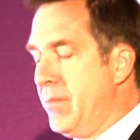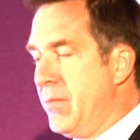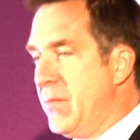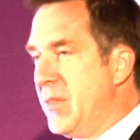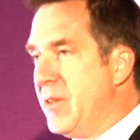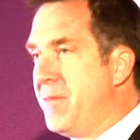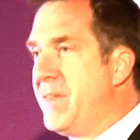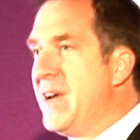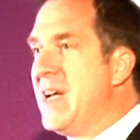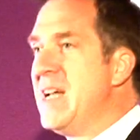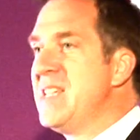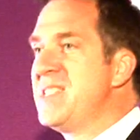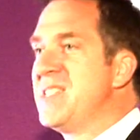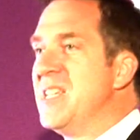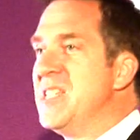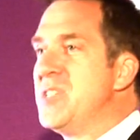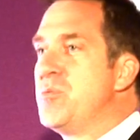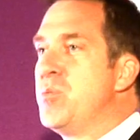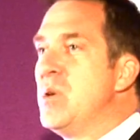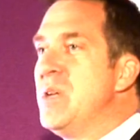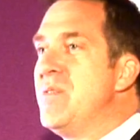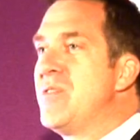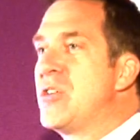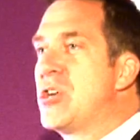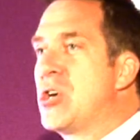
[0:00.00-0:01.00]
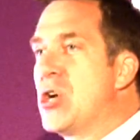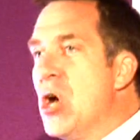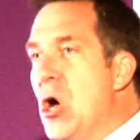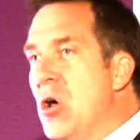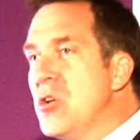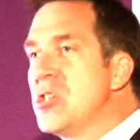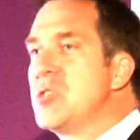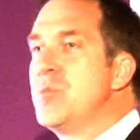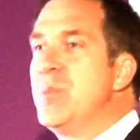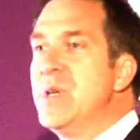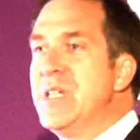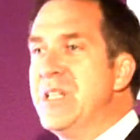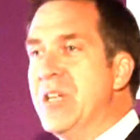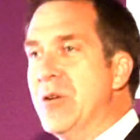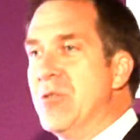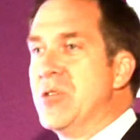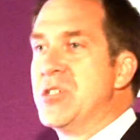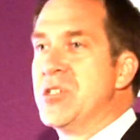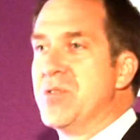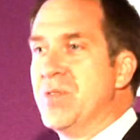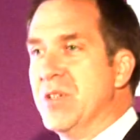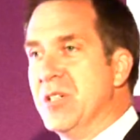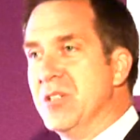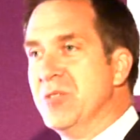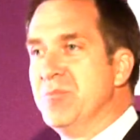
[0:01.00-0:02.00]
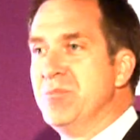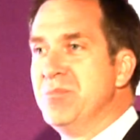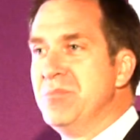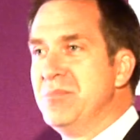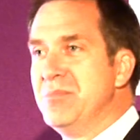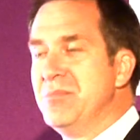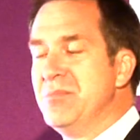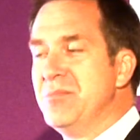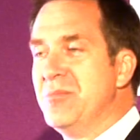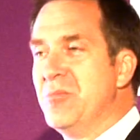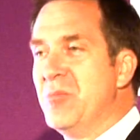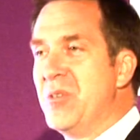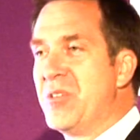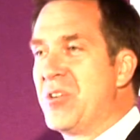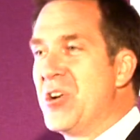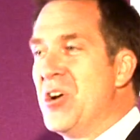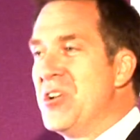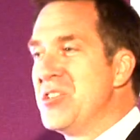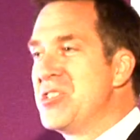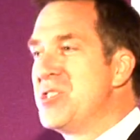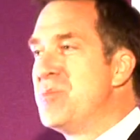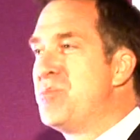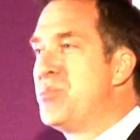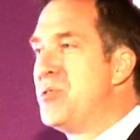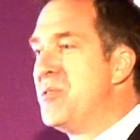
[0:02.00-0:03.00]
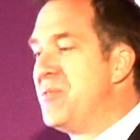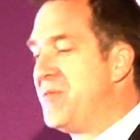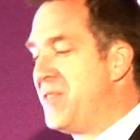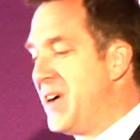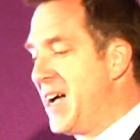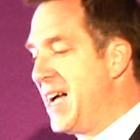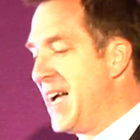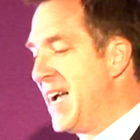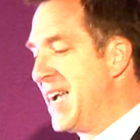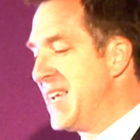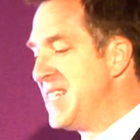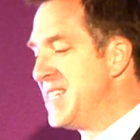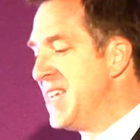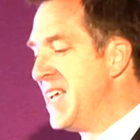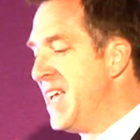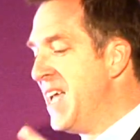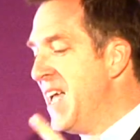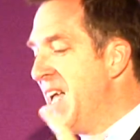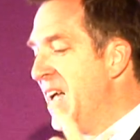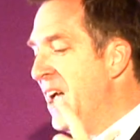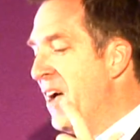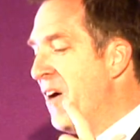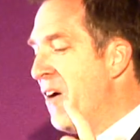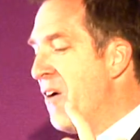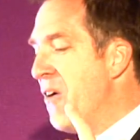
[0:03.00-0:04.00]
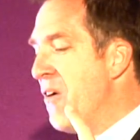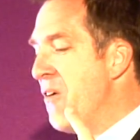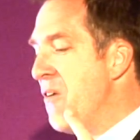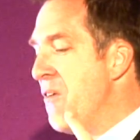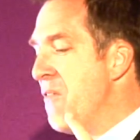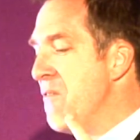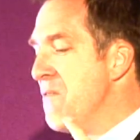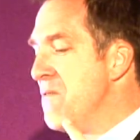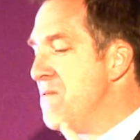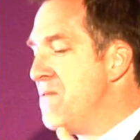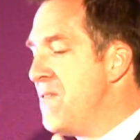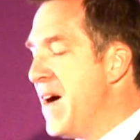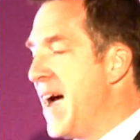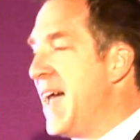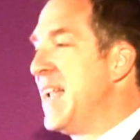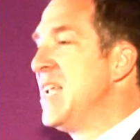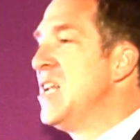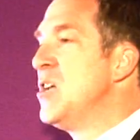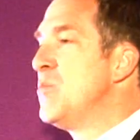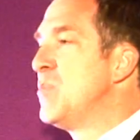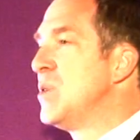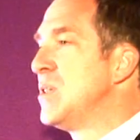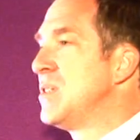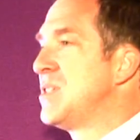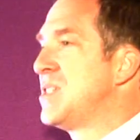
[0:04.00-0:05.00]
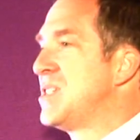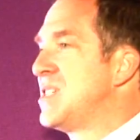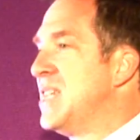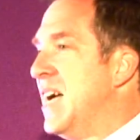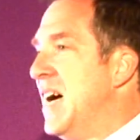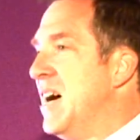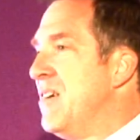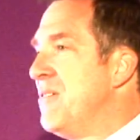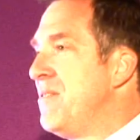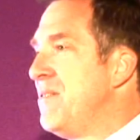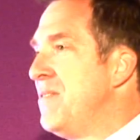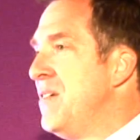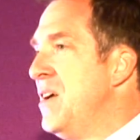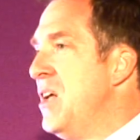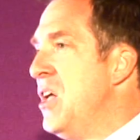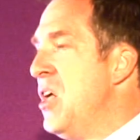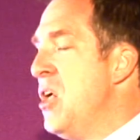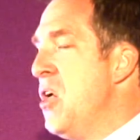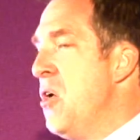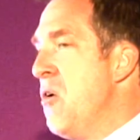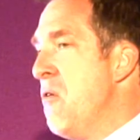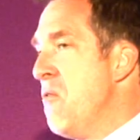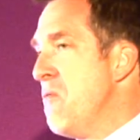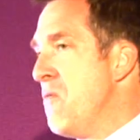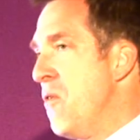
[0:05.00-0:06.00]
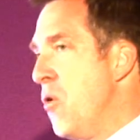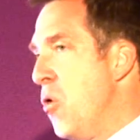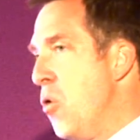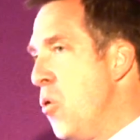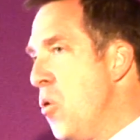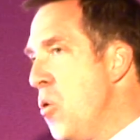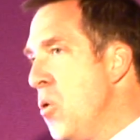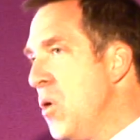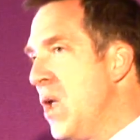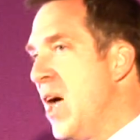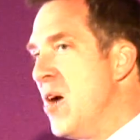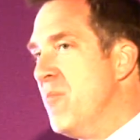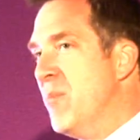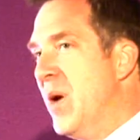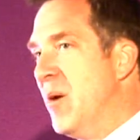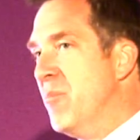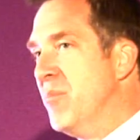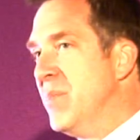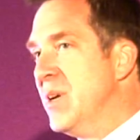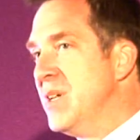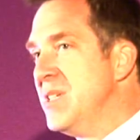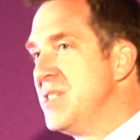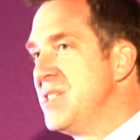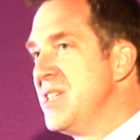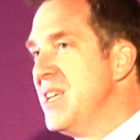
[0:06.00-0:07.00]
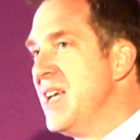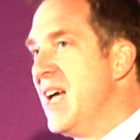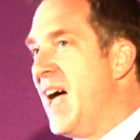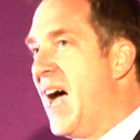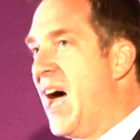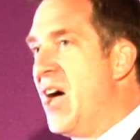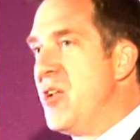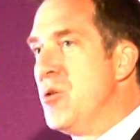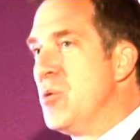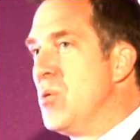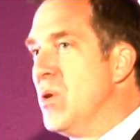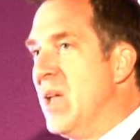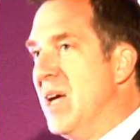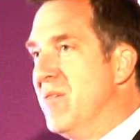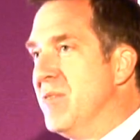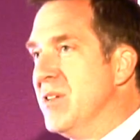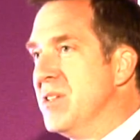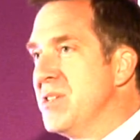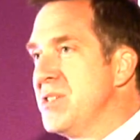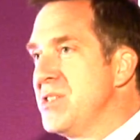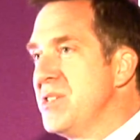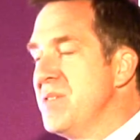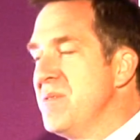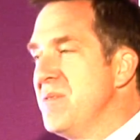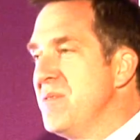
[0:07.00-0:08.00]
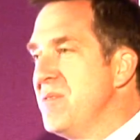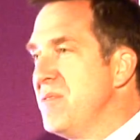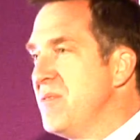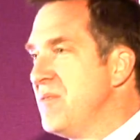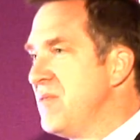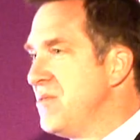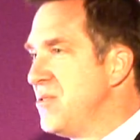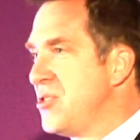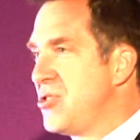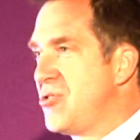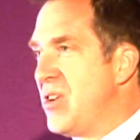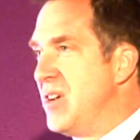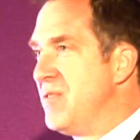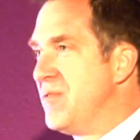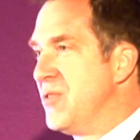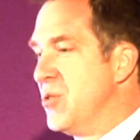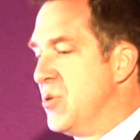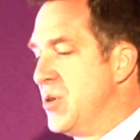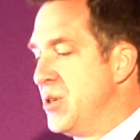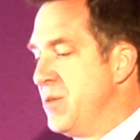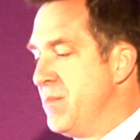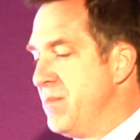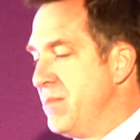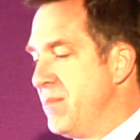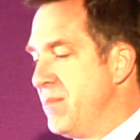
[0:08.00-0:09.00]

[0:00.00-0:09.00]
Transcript: The first is we've got to be useful. We've got to provide valuable stuff for all our members at all levels. Straightforward.